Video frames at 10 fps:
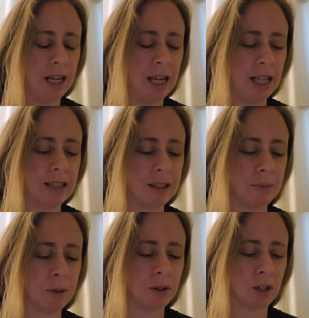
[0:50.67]
In
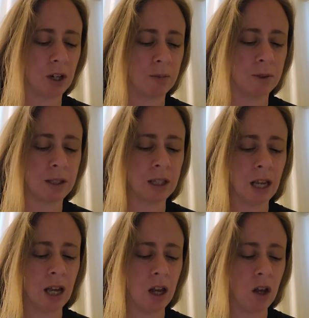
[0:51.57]
simple terms,
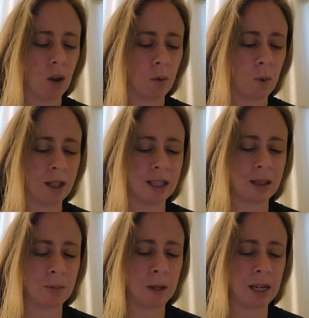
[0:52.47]
when
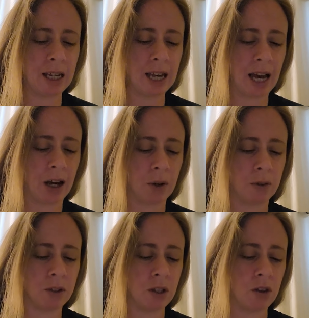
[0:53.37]
spinning
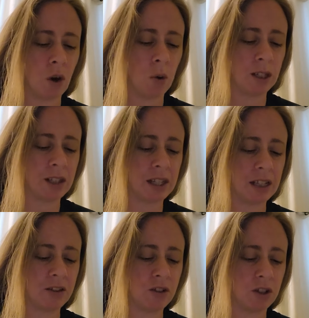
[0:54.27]
out, the only thing
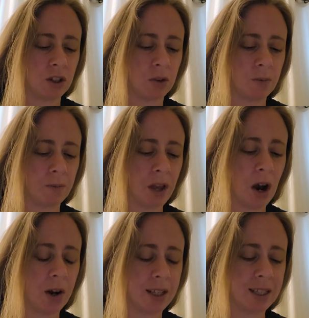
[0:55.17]
to do,
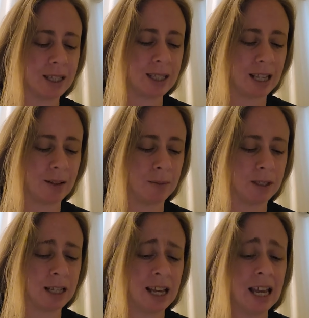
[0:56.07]
hard as it seems,